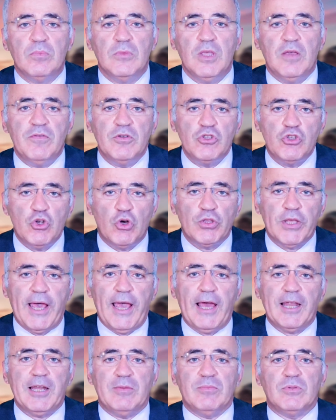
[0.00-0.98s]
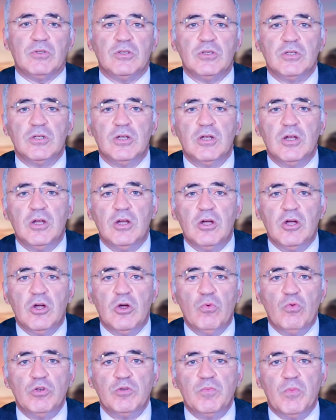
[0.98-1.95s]
Even John Adams,
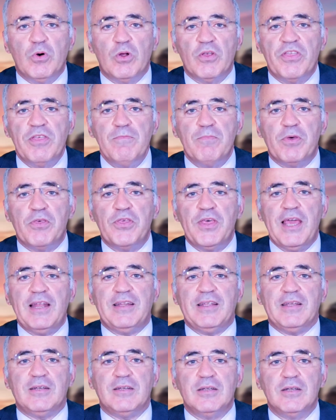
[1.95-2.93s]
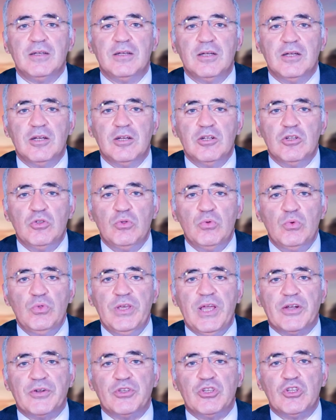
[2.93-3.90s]
who was more sympathetic to
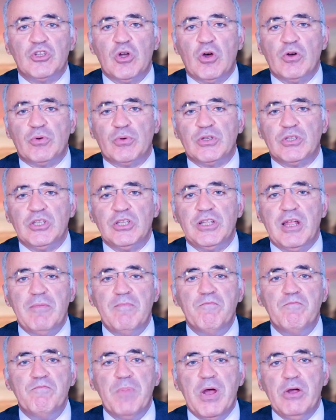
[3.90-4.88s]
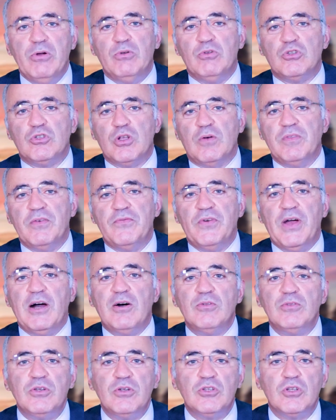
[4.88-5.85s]
the aristocracy than most of the
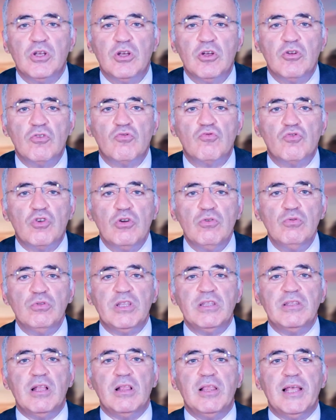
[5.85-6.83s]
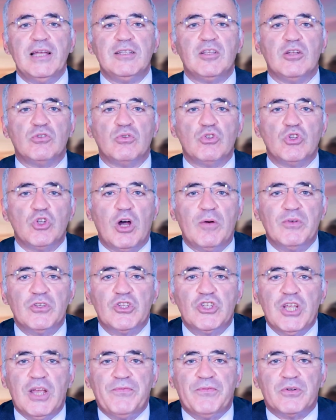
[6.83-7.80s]
founders, wrote in a letter to Thomas
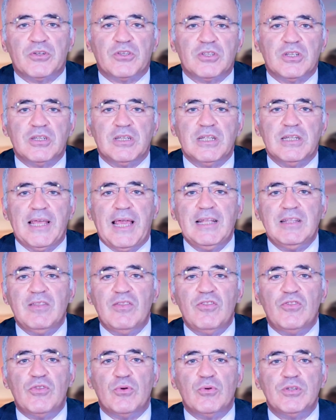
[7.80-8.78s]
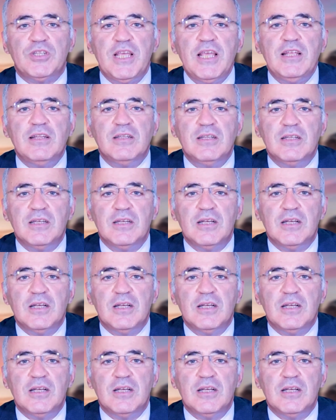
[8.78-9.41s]
Jefferson in 1813